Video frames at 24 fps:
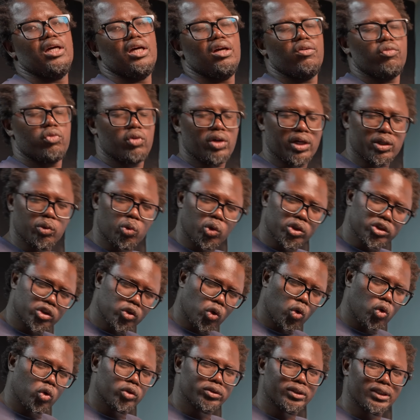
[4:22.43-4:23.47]
If you can watch
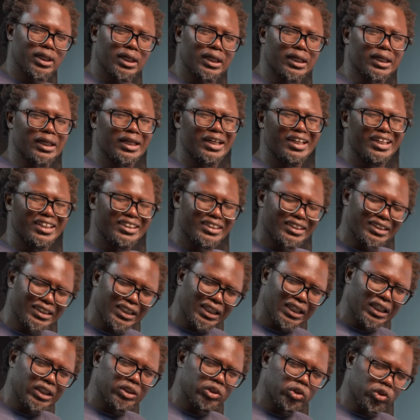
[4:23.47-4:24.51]
Ozark and
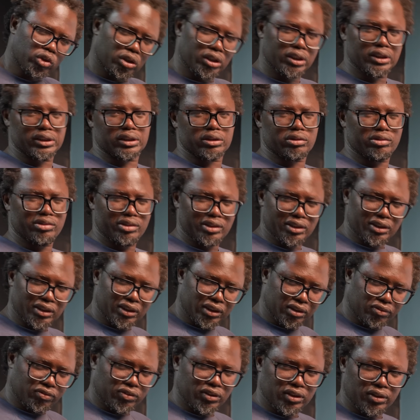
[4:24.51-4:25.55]
still enjoy it on your
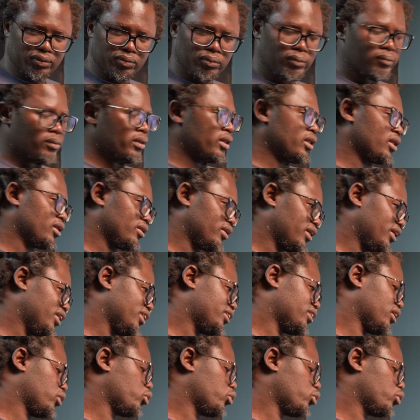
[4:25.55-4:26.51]
TV, then it's a